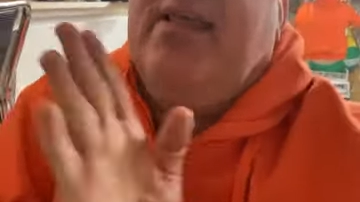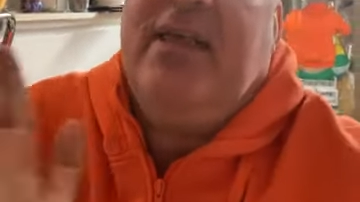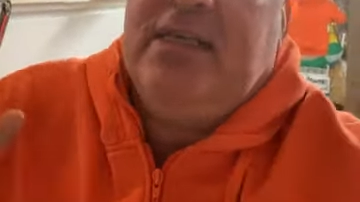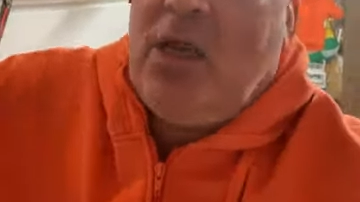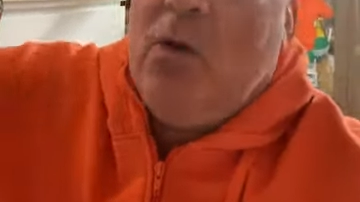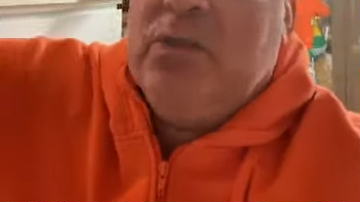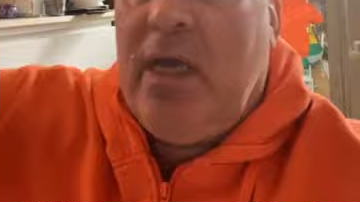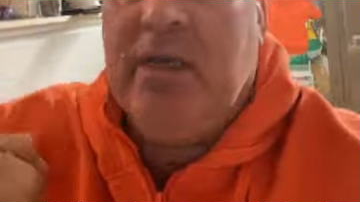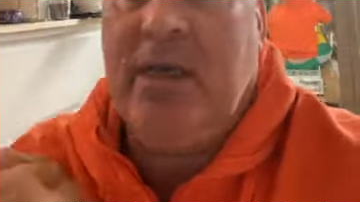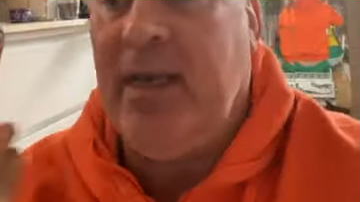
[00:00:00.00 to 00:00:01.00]
that goes
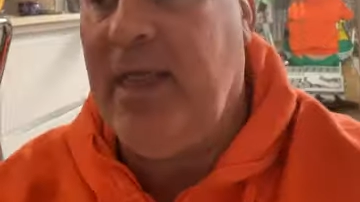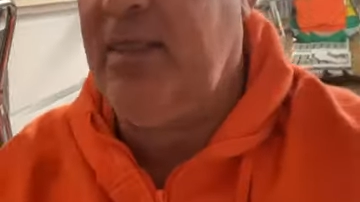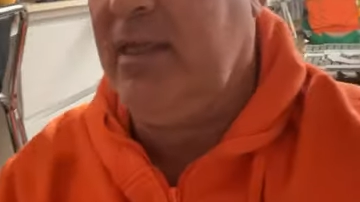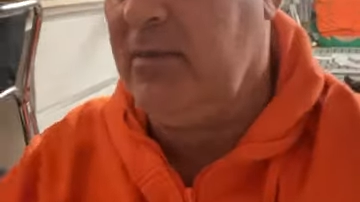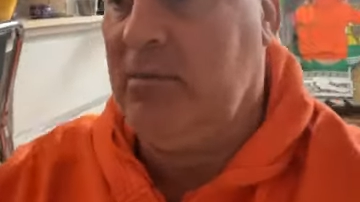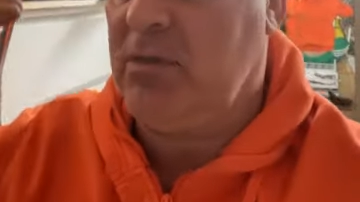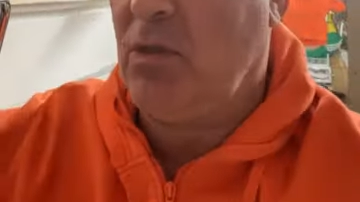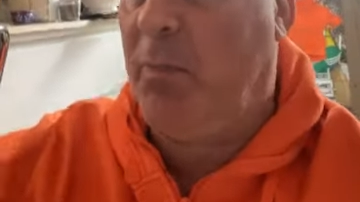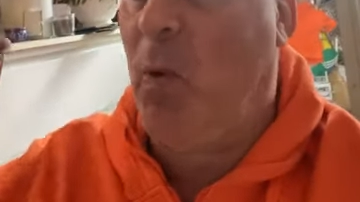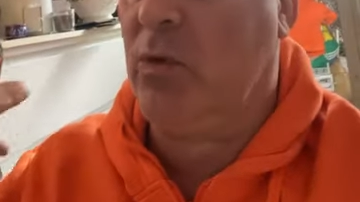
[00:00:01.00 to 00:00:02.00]
underneath and
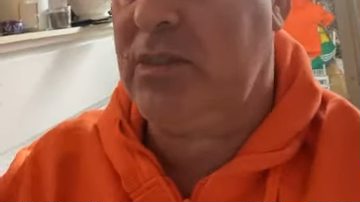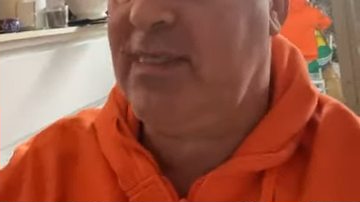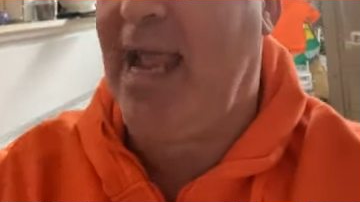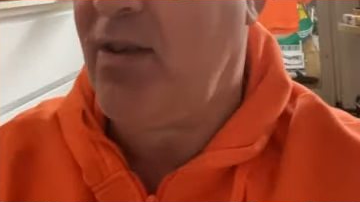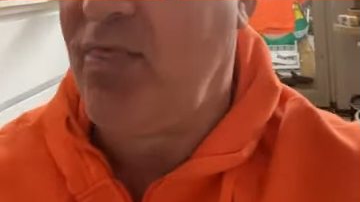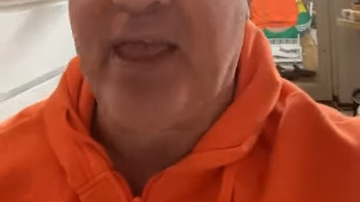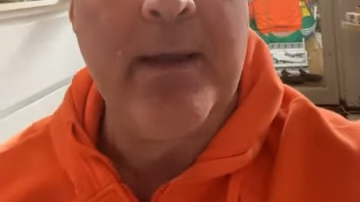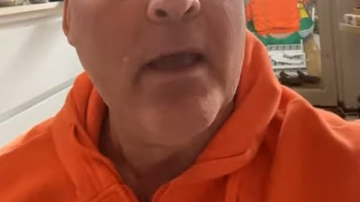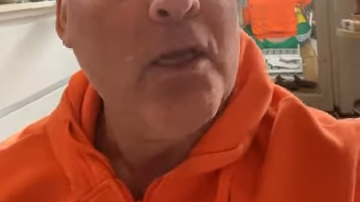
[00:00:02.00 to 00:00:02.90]
supports that thing.